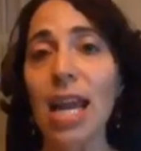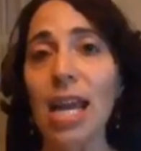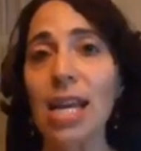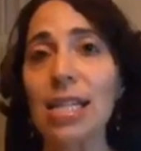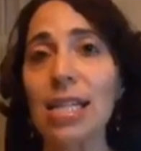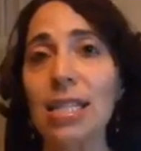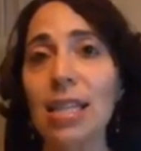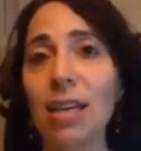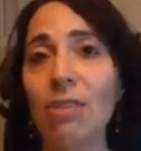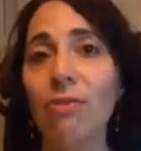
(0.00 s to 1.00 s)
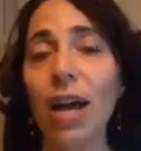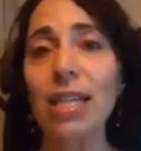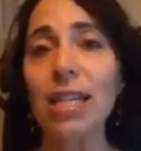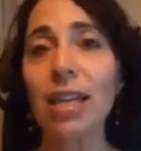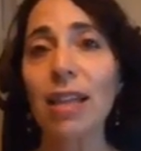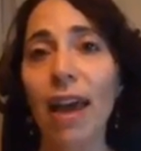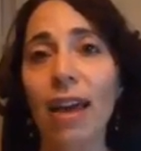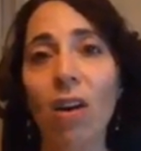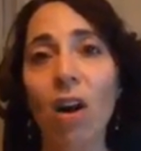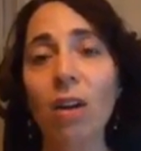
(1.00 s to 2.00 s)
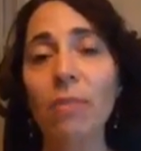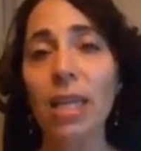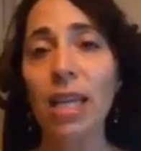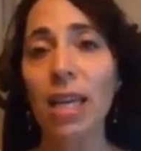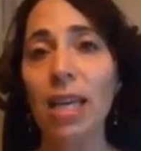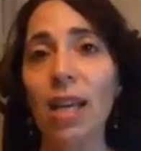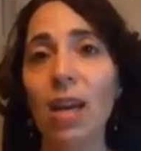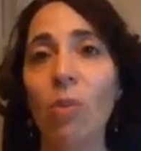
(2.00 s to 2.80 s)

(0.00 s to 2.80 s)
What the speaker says: And finding that harmony